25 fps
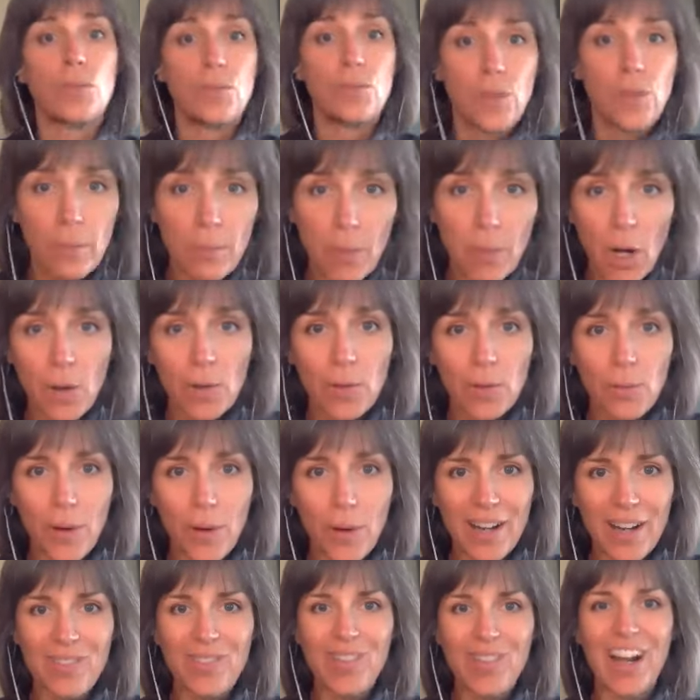from all the
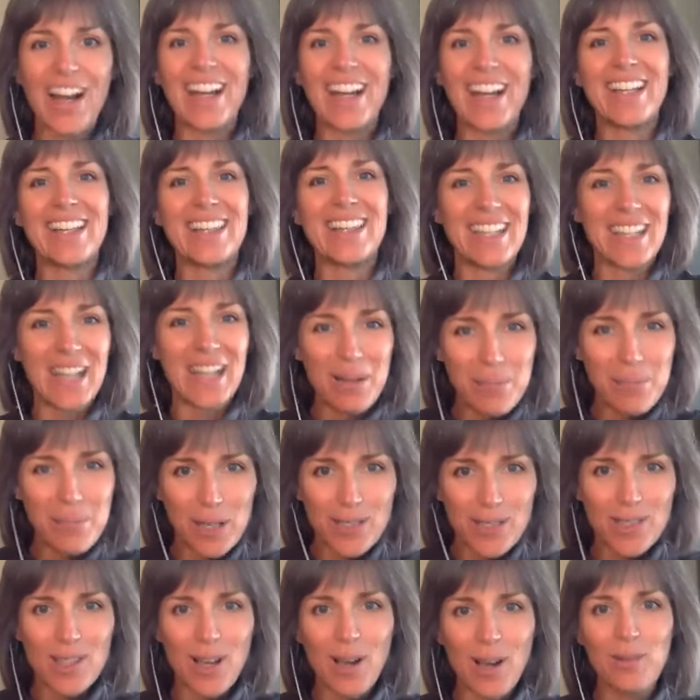Wi-Fi in the
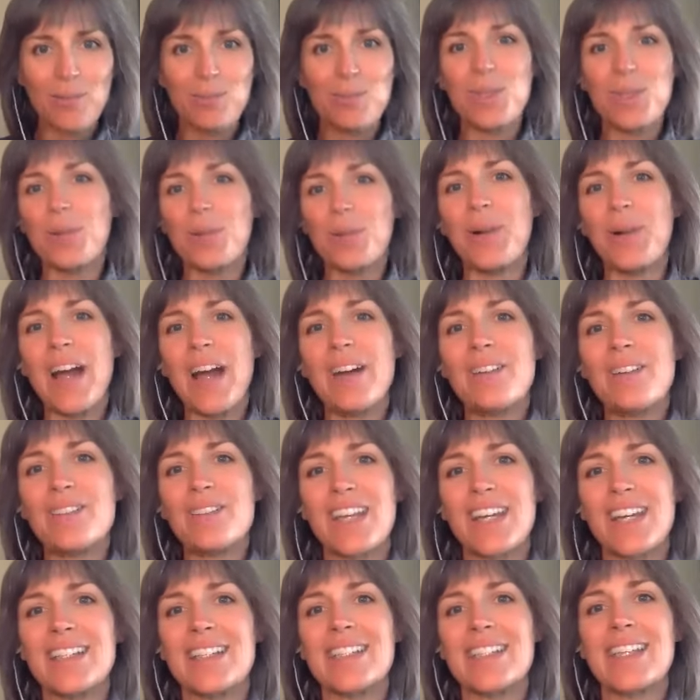neighbors' homes around
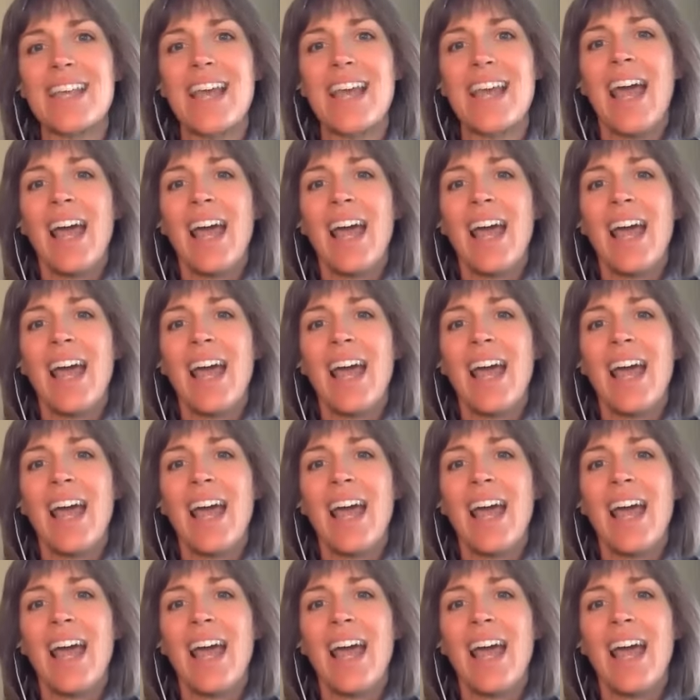us.